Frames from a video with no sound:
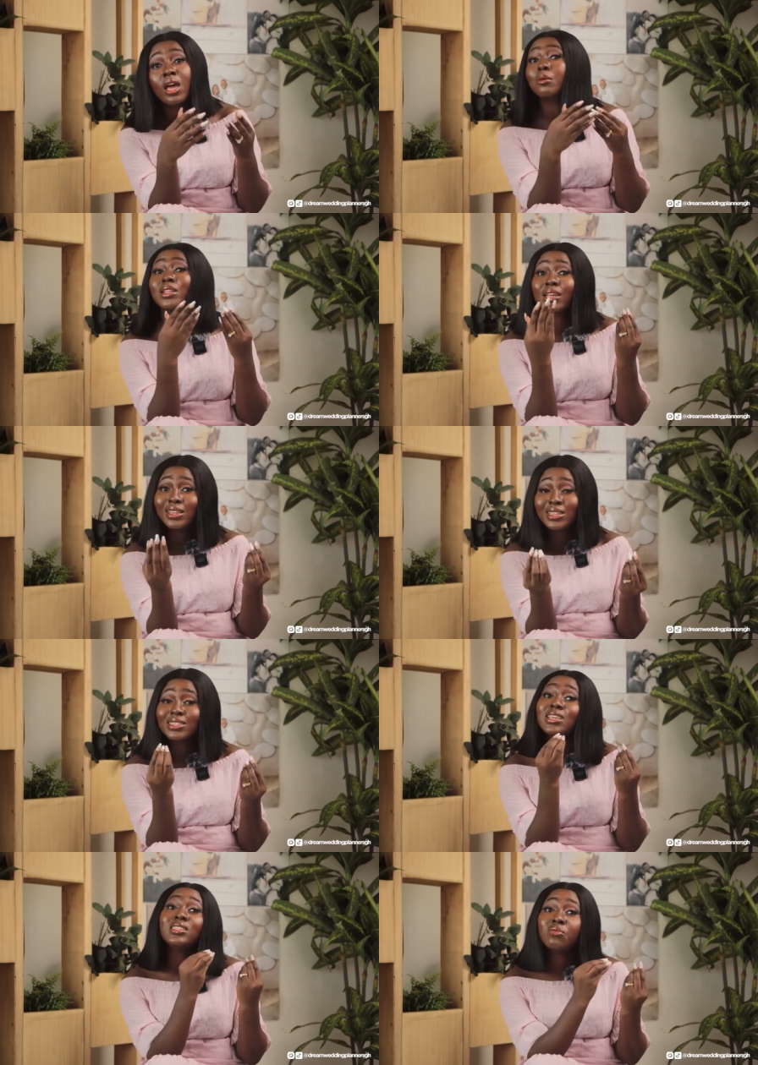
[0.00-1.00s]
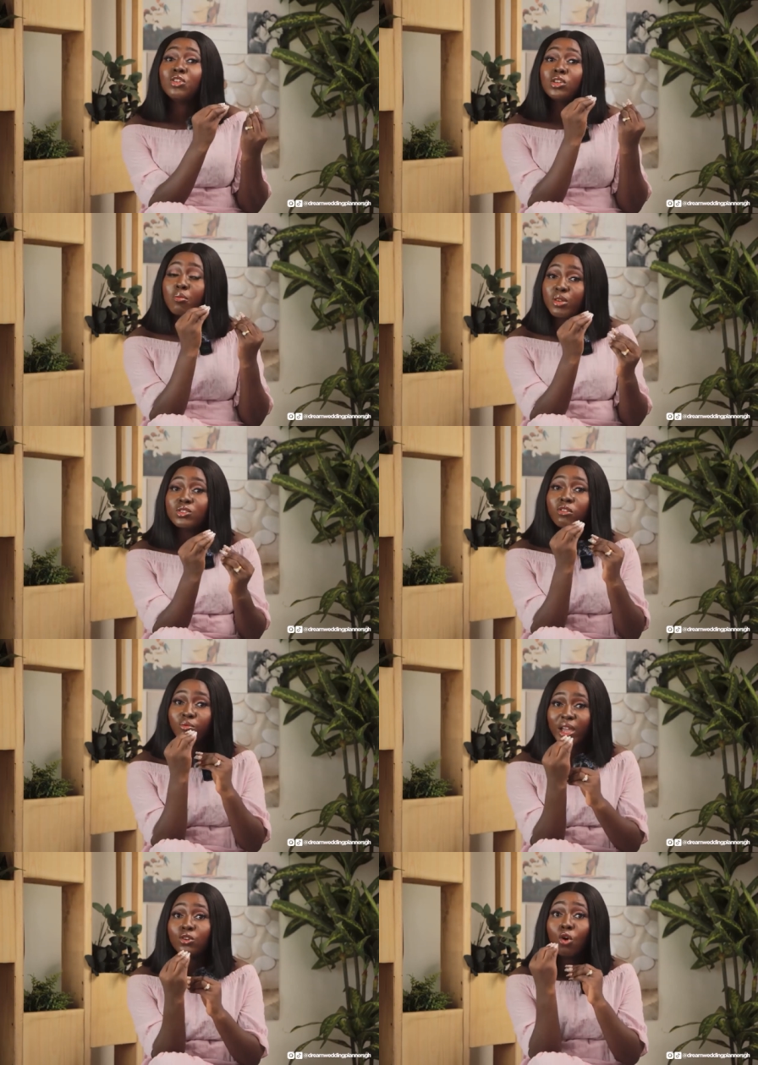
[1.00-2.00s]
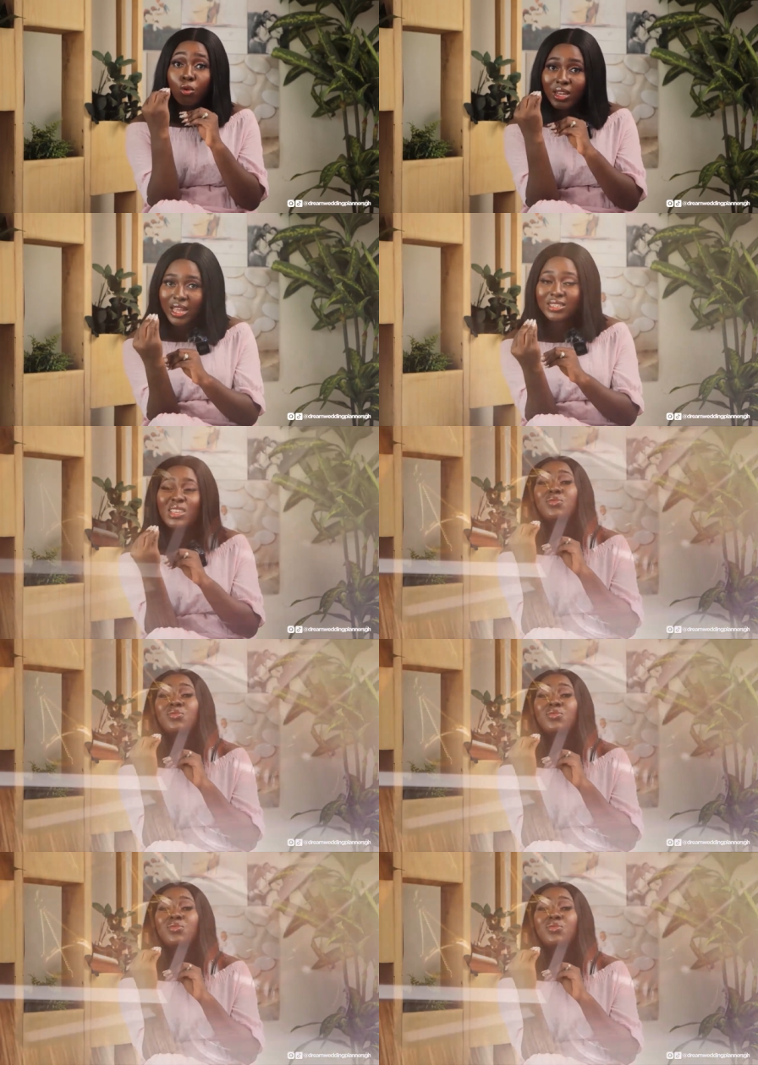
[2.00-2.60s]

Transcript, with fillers: but at least it's giving you the peace of mind knowing that